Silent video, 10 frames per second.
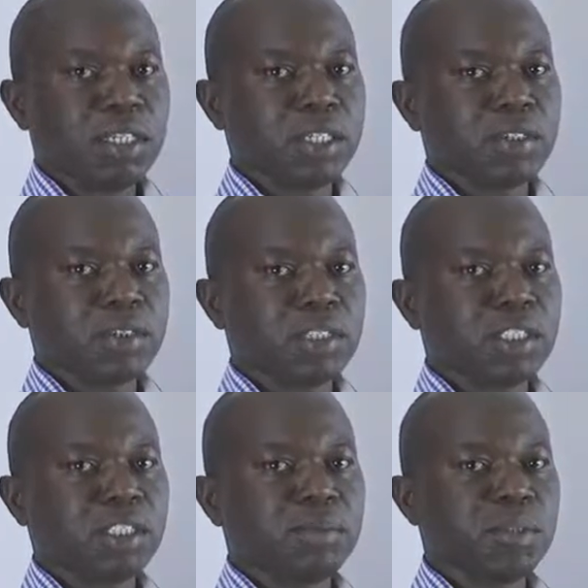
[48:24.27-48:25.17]

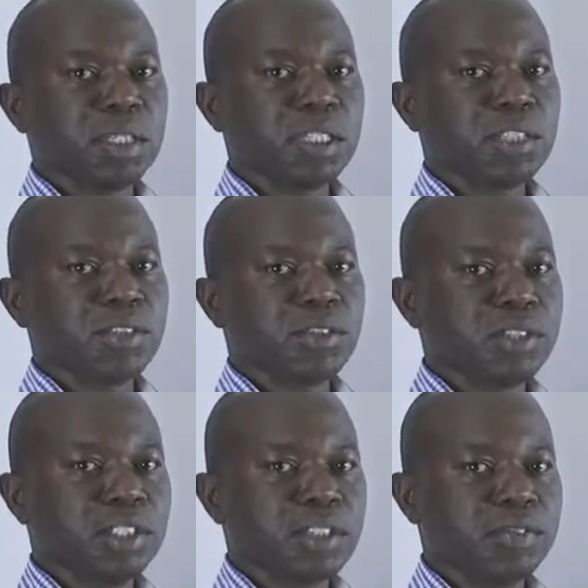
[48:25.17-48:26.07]
ecosystem where there is no
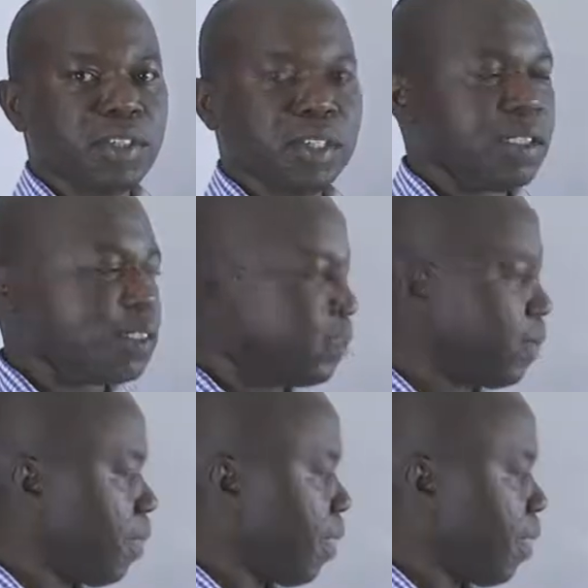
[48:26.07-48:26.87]
interference